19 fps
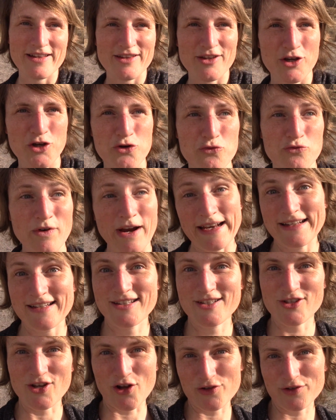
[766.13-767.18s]
the Great
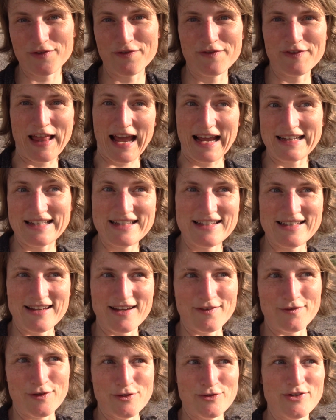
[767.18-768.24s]
Salt Flats
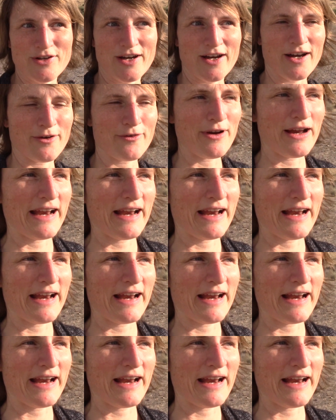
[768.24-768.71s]
of Utah right